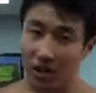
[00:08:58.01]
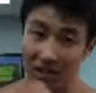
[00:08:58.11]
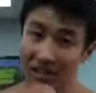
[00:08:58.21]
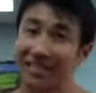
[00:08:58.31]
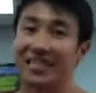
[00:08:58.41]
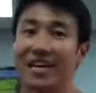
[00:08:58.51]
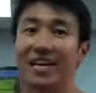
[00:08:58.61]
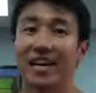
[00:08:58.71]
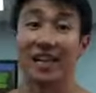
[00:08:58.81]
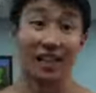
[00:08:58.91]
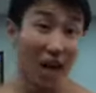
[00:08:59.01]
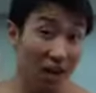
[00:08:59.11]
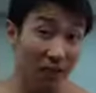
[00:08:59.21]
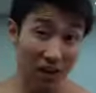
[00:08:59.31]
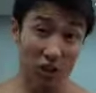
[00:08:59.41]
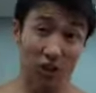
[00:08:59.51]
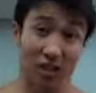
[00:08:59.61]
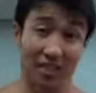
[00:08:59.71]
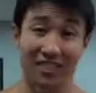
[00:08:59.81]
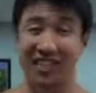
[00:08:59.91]
It doesn't take a lot of
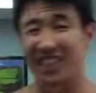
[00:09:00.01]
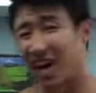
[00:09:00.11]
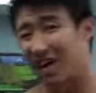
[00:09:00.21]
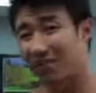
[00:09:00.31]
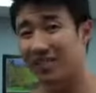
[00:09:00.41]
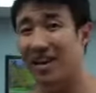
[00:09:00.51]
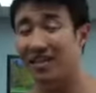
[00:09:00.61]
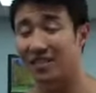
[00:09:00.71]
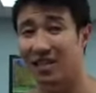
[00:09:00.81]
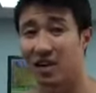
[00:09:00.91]
exercises and a lot of sets